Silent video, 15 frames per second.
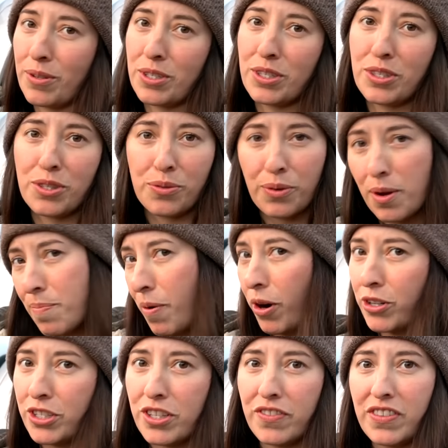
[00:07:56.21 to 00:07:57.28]
was three
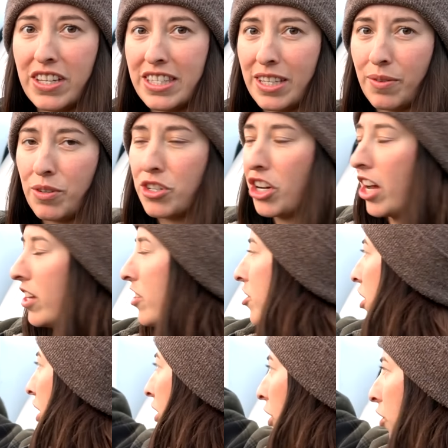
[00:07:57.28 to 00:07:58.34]
parts of this that were challenging,